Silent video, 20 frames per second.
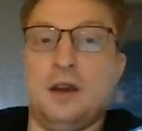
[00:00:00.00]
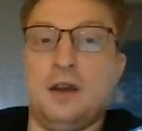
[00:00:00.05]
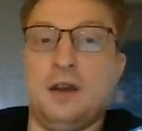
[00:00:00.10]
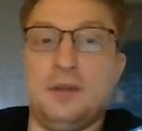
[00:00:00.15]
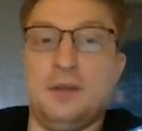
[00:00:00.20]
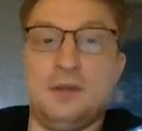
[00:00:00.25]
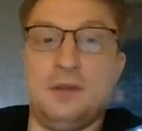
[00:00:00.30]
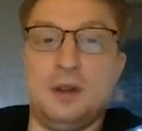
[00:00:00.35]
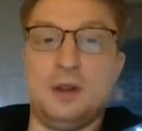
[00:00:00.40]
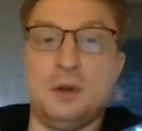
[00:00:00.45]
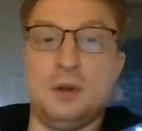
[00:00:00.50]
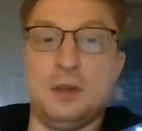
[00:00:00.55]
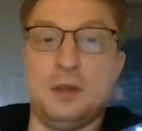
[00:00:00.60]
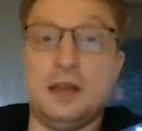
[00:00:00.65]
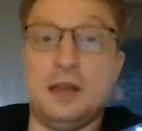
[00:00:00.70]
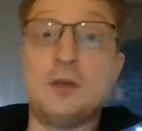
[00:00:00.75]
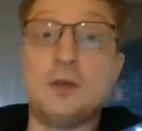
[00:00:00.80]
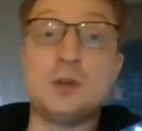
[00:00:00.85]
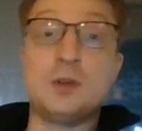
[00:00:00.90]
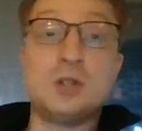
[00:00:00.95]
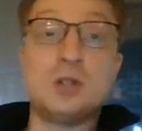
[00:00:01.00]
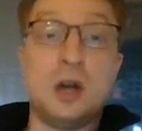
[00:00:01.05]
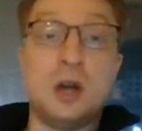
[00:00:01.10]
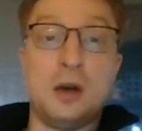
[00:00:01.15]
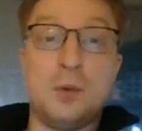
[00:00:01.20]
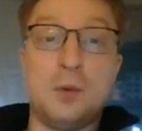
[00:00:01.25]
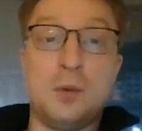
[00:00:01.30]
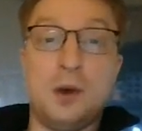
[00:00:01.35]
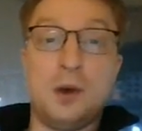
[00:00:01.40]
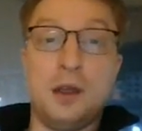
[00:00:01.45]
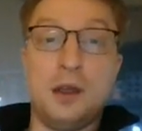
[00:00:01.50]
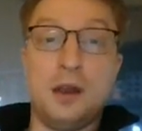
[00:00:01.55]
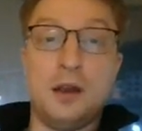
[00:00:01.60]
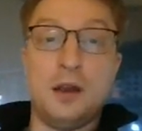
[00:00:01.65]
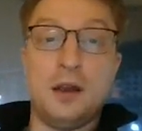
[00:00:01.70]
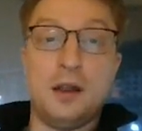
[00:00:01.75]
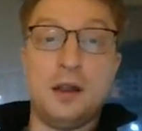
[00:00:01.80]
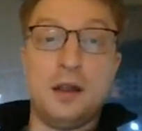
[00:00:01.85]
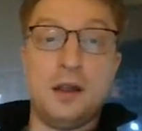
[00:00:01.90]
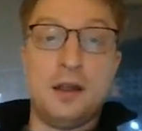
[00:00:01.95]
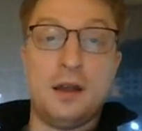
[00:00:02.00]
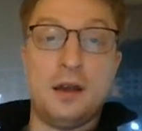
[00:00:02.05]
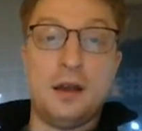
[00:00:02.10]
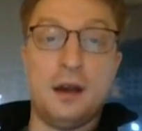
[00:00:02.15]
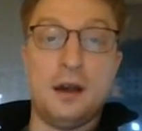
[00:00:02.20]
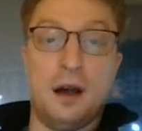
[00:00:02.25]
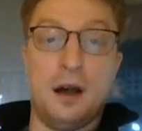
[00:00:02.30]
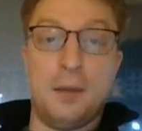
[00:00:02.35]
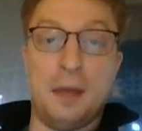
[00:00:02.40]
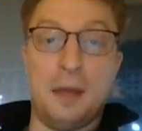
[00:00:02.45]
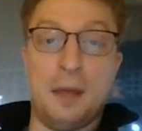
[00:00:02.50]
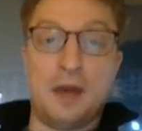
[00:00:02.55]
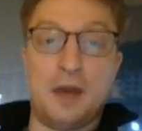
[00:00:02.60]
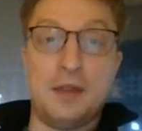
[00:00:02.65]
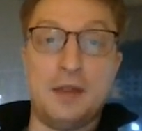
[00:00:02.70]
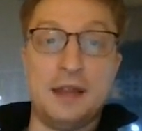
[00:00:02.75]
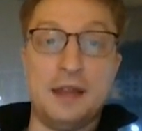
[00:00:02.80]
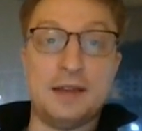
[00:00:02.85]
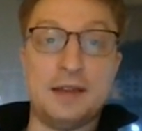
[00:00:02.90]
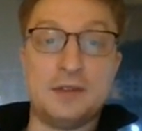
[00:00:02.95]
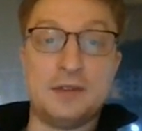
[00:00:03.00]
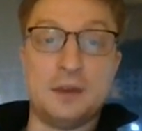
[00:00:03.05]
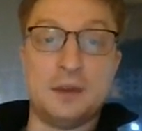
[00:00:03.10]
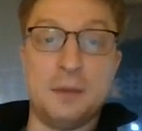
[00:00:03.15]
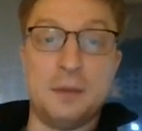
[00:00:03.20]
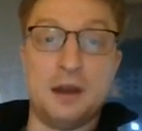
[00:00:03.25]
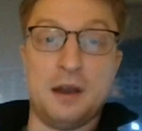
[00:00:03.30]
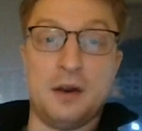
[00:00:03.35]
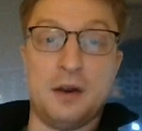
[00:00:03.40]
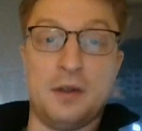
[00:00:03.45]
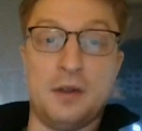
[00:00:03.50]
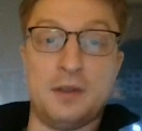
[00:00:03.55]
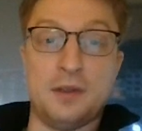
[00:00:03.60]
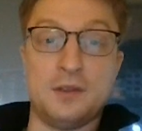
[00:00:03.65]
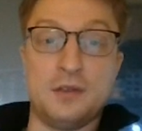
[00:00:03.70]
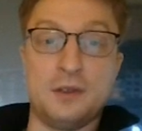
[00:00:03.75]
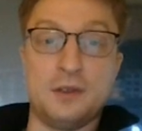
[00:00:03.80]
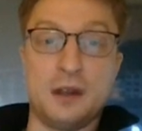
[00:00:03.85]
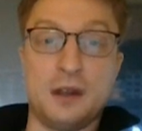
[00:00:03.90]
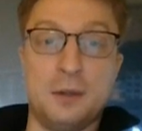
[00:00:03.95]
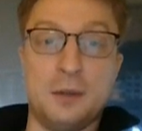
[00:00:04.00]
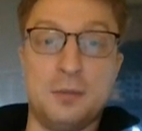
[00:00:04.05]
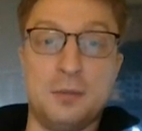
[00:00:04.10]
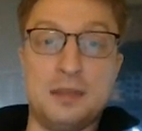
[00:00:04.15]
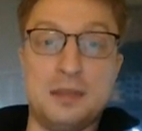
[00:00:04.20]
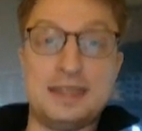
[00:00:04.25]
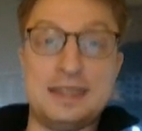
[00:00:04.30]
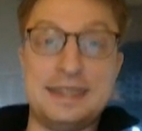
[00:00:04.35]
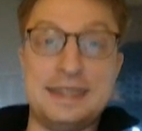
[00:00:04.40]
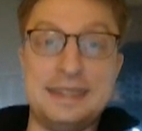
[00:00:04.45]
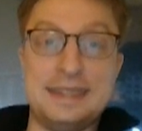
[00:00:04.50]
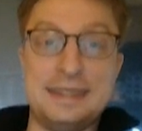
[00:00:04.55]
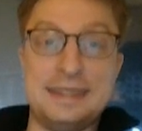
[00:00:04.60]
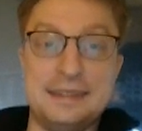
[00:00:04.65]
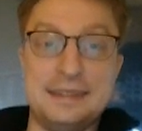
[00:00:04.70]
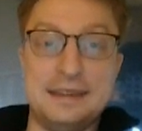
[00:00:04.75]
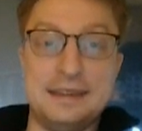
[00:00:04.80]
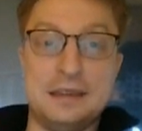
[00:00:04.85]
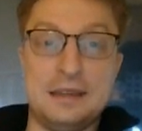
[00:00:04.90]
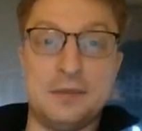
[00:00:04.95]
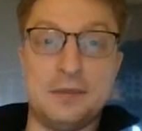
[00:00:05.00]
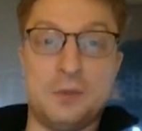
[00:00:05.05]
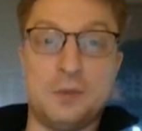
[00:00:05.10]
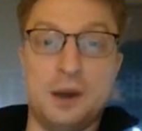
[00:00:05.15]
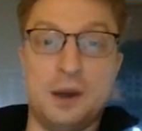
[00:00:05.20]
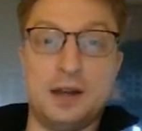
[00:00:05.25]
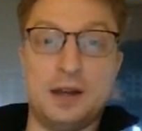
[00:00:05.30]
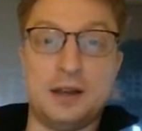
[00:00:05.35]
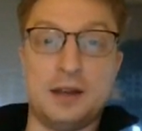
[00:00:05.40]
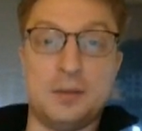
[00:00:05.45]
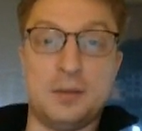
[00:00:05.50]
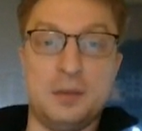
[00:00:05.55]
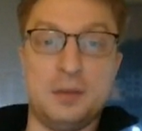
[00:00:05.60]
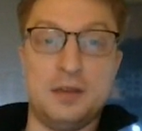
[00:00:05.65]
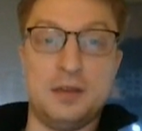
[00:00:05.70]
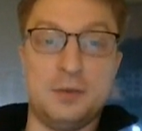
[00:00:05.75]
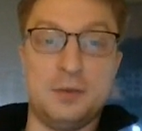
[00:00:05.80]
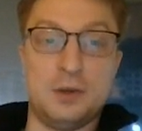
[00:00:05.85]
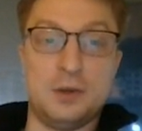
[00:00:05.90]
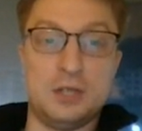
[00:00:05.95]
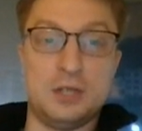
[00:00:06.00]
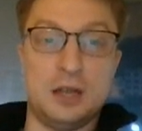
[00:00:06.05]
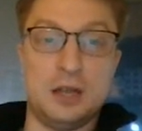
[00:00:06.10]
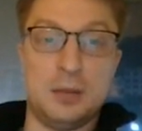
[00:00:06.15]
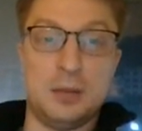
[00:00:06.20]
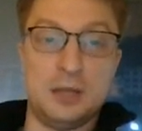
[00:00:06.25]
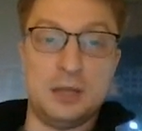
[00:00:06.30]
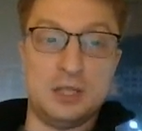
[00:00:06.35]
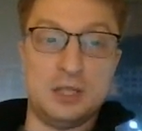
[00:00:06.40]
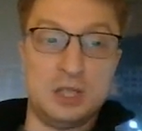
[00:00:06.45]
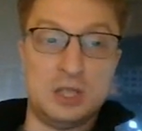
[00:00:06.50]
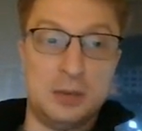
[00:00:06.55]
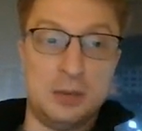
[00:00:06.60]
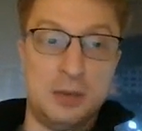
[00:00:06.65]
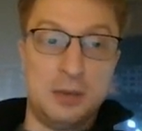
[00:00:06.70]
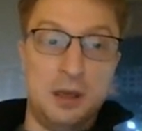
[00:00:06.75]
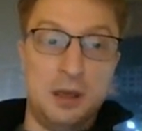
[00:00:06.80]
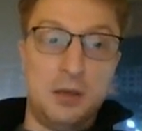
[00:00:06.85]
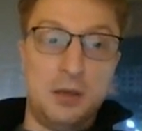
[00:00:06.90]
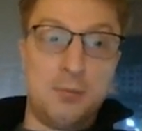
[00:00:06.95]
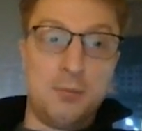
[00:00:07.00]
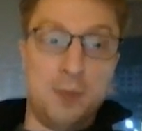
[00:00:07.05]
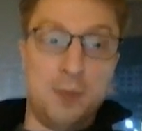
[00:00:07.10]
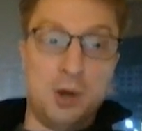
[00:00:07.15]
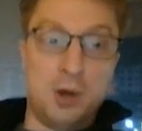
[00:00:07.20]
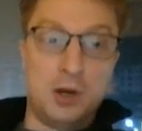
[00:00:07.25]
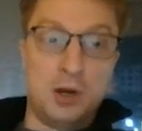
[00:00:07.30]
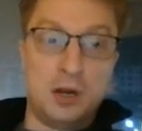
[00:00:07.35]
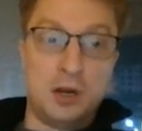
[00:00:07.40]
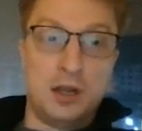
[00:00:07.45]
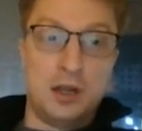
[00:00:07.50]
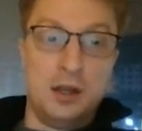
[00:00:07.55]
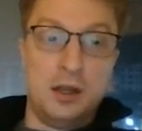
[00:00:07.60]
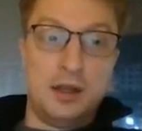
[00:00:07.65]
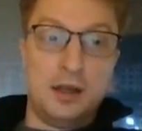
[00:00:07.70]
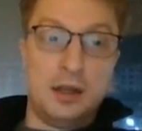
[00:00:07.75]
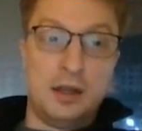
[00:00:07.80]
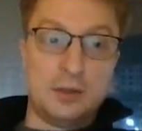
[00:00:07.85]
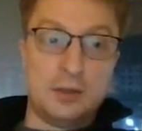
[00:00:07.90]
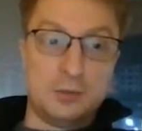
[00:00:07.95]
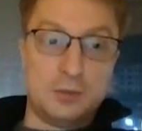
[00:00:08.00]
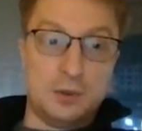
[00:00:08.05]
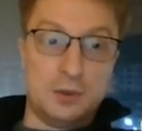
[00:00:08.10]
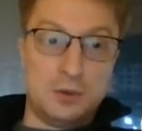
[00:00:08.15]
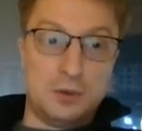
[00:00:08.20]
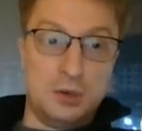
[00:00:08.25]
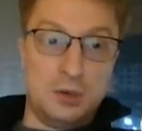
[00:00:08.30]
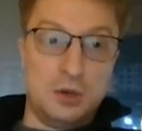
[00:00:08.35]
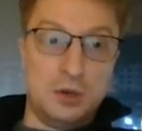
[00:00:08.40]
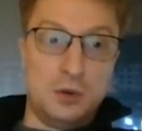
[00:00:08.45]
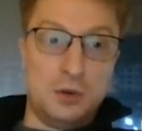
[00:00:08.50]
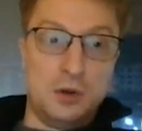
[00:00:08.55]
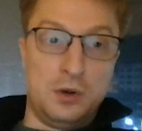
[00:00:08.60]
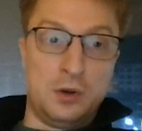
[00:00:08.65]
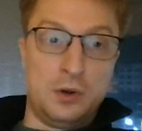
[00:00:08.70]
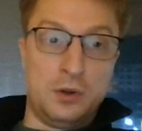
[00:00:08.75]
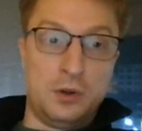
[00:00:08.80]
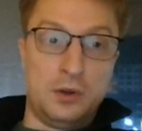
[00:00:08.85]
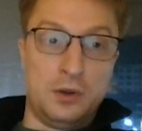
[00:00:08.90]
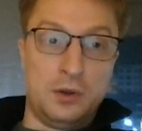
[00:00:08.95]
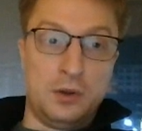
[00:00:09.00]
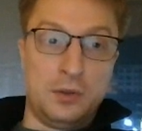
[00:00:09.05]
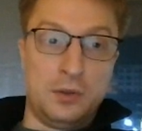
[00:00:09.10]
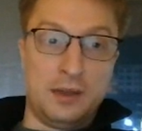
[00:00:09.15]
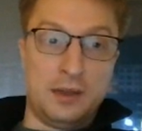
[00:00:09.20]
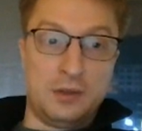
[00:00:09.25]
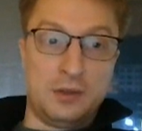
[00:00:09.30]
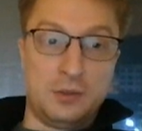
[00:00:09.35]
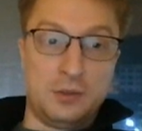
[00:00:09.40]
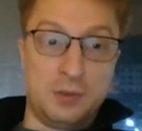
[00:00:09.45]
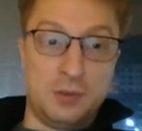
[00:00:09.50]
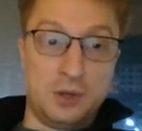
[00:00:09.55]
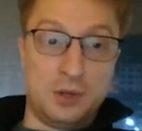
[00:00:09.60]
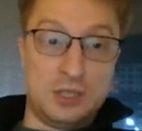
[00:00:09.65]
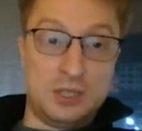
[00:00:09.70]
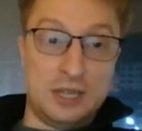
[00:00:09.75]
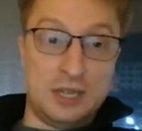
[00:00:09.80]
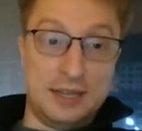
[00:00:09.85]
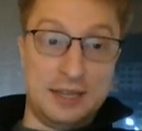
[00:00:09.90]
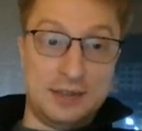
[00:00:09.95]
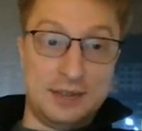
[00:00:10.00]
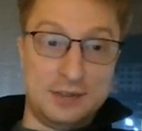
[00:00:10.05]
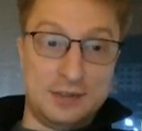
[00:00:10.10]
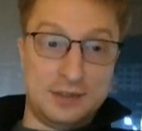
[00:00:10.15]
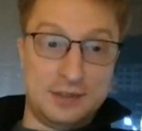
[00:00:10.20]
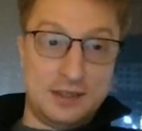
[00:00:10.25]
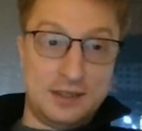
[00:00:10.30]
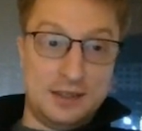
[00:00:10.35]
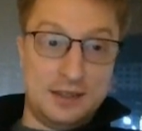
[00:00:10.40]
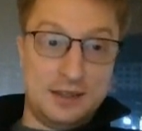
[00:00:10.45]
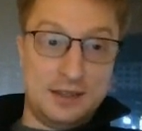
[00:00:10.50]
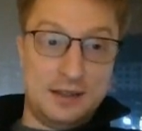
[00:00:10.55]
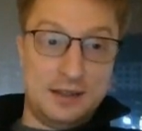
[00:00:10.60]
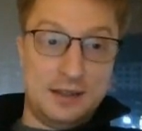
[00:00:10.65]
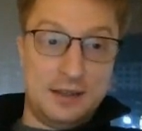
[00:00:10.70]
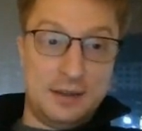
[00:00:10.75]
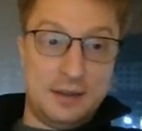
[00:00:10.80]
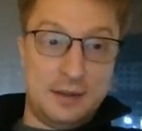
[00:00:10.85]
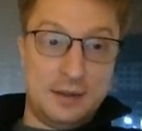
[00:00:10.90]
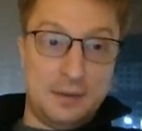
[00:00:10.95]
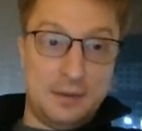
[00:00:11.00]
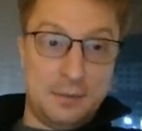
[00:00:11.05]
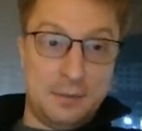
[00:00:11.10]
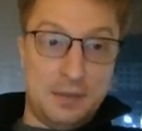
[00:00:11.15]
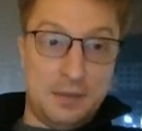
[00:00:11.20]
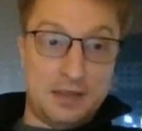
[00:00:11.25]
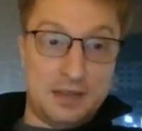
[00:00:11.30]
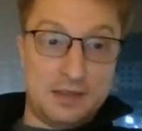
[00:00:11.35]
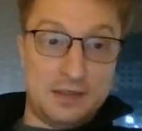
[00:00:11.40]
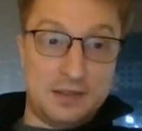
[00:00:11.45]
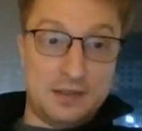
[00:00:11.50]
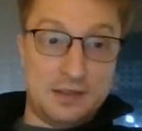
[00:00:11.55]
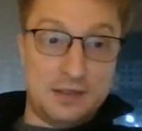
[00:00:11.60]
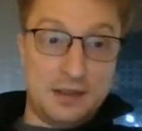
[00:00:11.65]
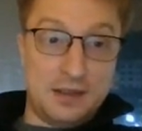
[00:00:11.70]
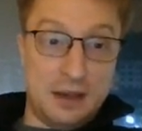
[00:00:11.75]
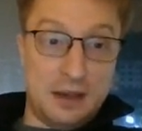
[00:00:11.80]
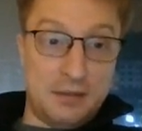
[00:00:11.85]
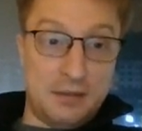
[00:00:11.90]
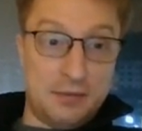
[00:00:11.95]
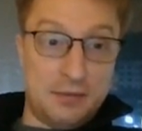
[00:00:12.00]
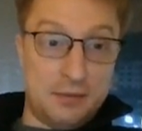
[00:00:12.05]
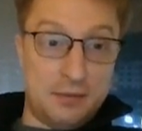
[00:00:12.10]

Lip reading: Even if you don't like Rashad White, now that he has Kamara, this is a complete team ready to compete for a championship. Mark, as we noted earlier, without Jamar Chase, makes this tough.